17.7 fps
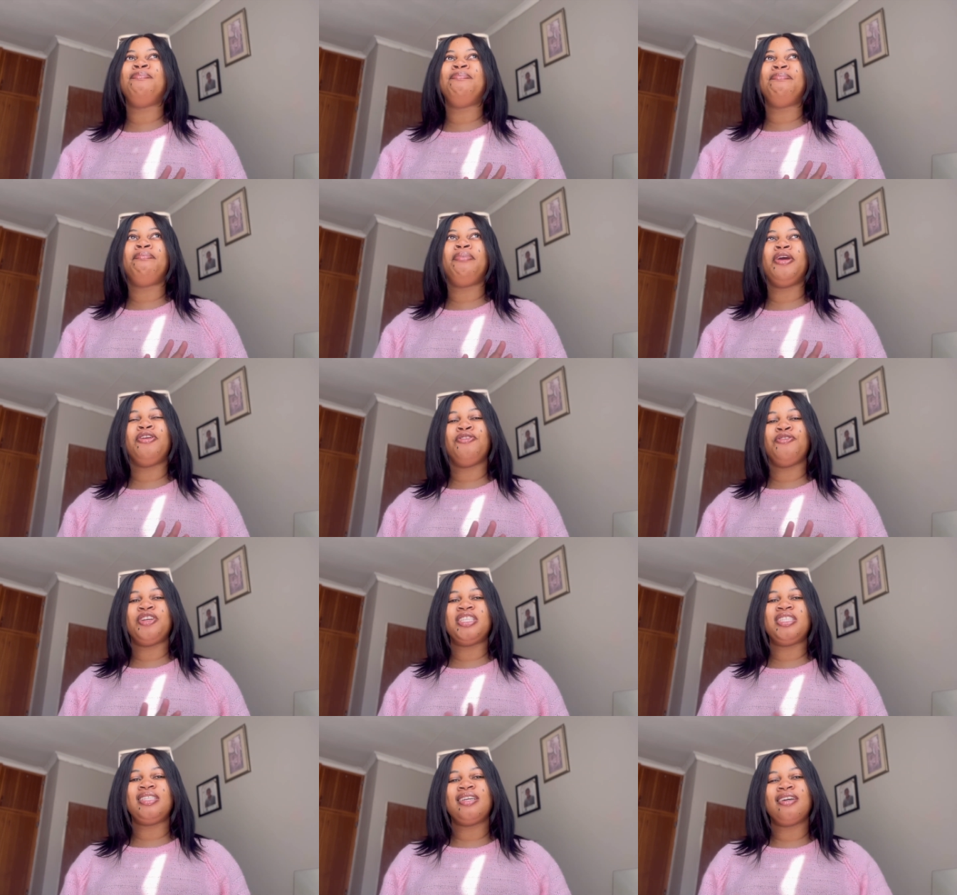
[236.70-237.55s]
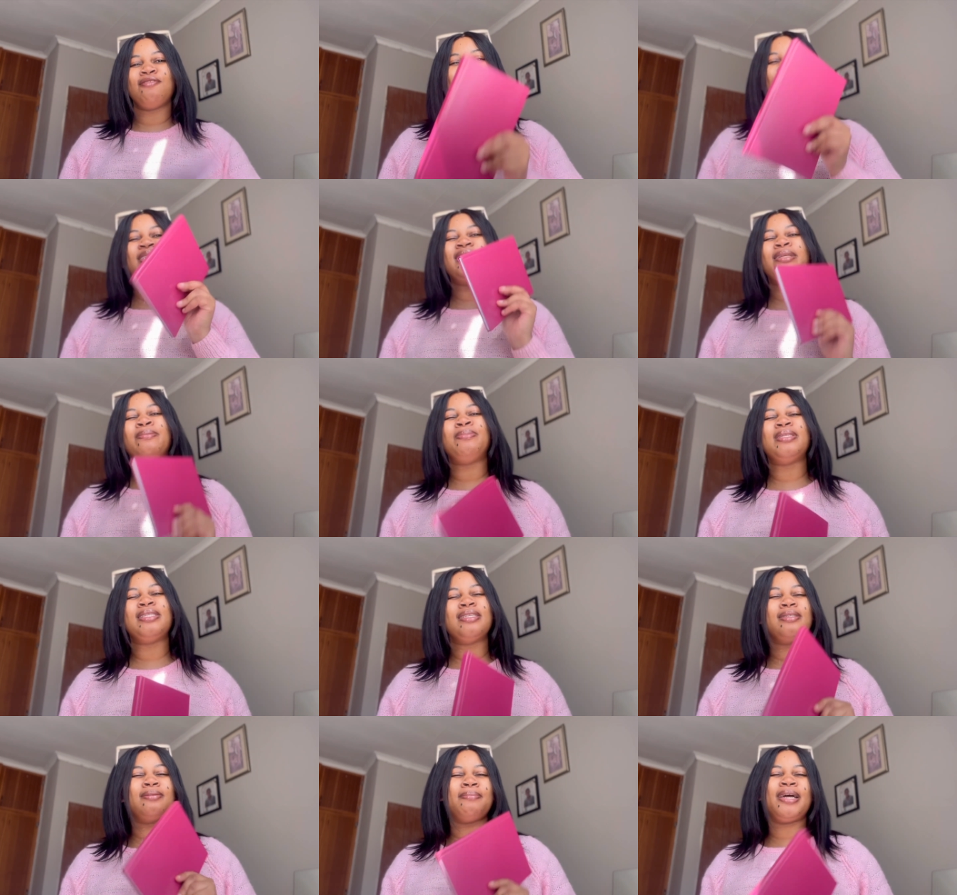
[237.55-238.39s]
been resting i've been sleeping
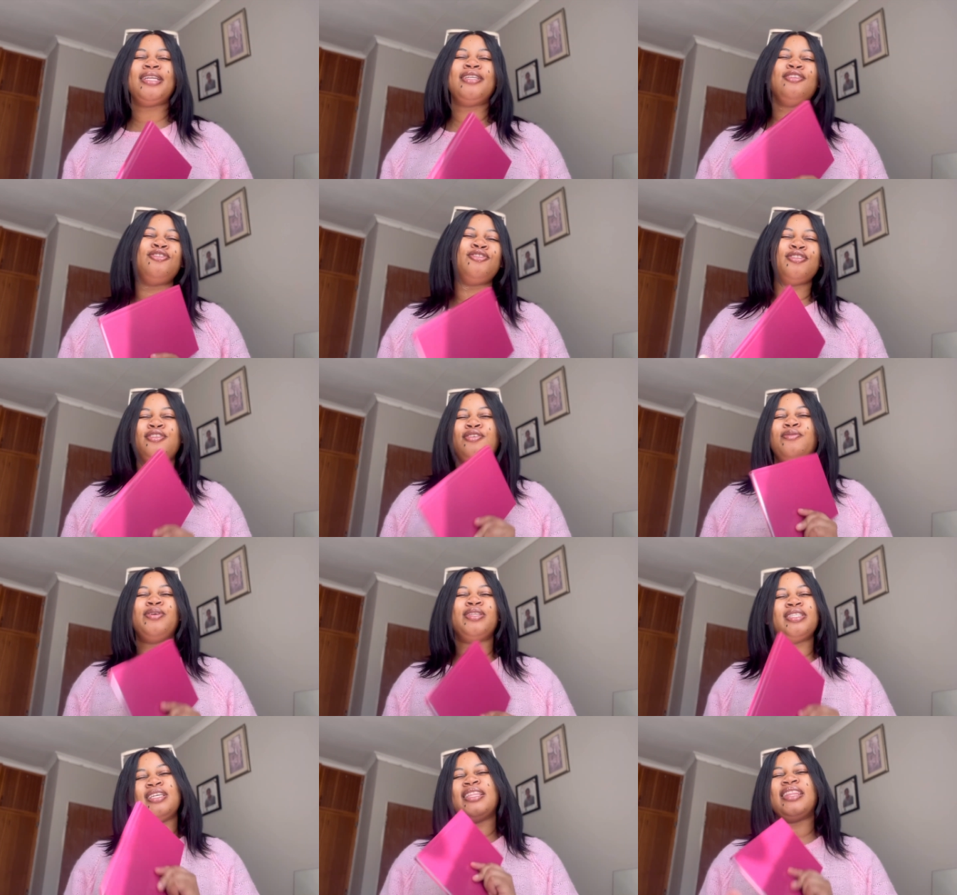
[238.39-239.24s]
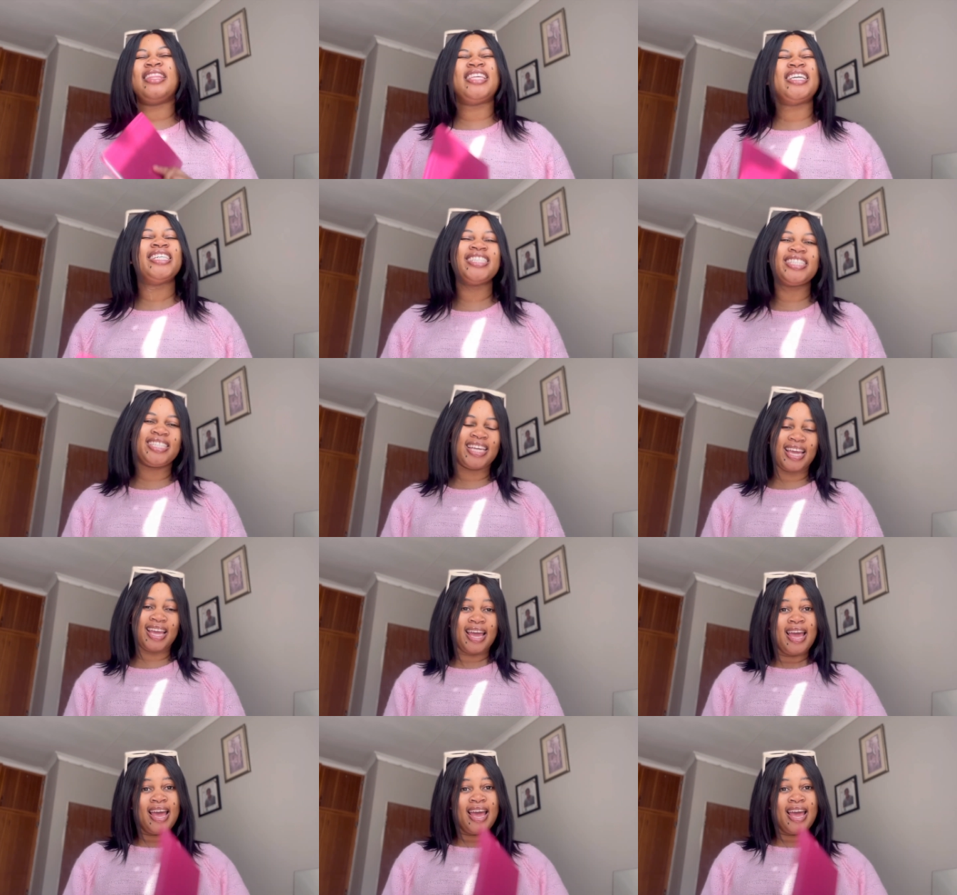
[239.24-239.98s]
since monday tuesday wednesday thursday